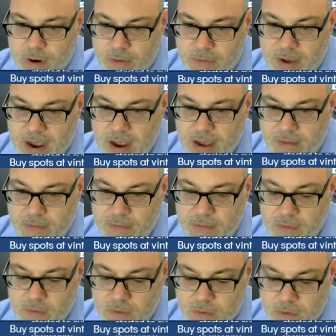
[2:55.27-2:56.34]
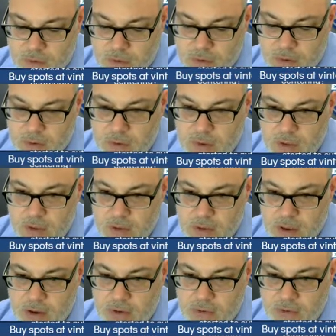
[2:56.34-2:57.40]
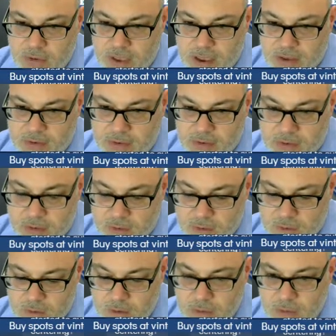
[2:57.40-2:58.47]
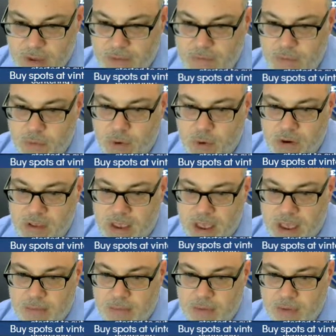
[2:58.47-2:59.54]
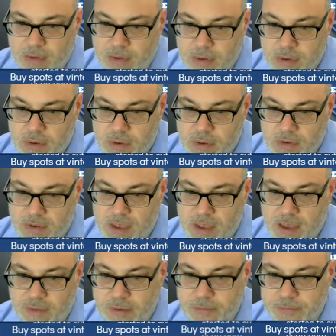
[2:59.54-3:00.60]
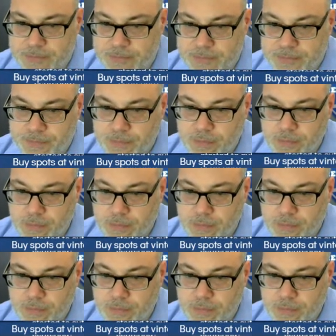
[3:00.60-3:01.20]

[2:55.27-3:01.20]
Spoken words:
4, 5. Here's 6. We have 4 more times. 7.